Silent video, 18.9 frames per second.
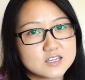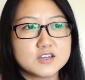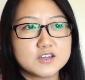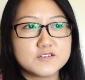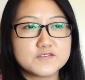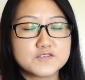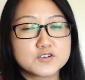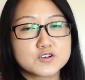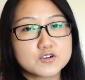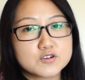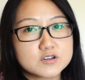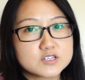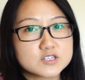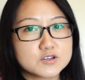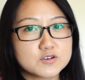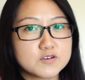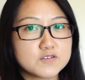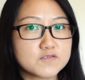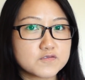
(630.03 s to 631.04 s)
If you're going to
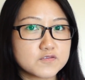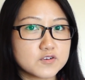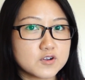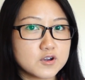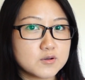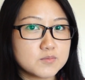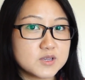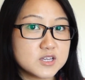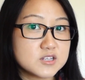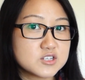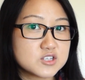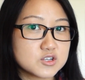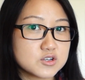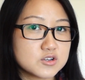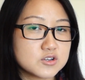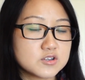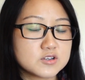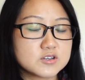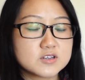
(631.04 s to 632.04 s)
Seoul from
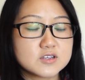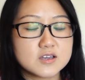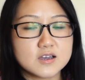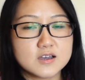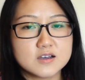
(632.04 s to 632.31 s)
Incheon,